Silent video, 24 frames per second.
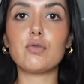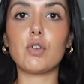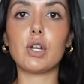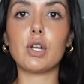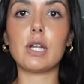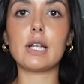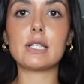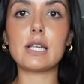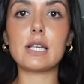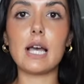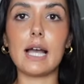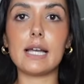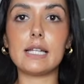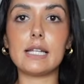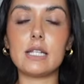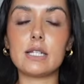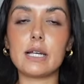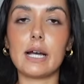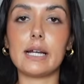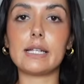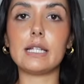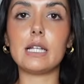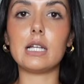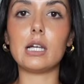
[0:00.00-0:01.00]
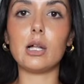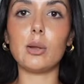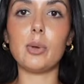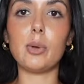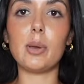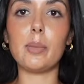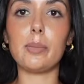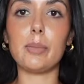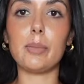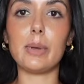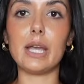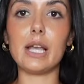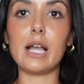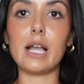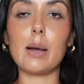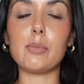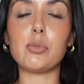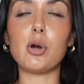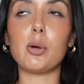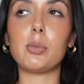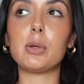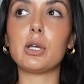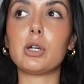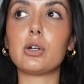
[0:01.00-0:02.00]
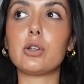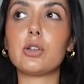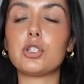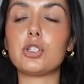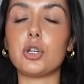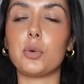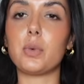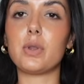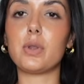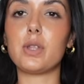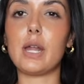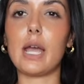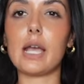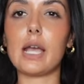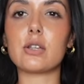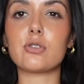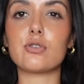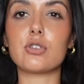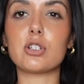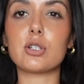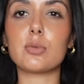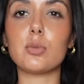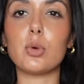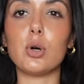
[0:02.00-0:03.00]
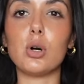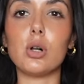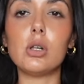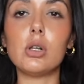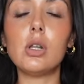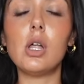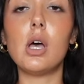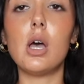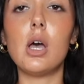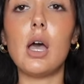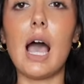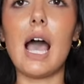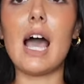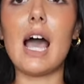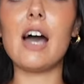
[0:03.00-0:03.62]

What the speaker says: run a tiny, tiny little bit big. I probably could have done with an extra small. I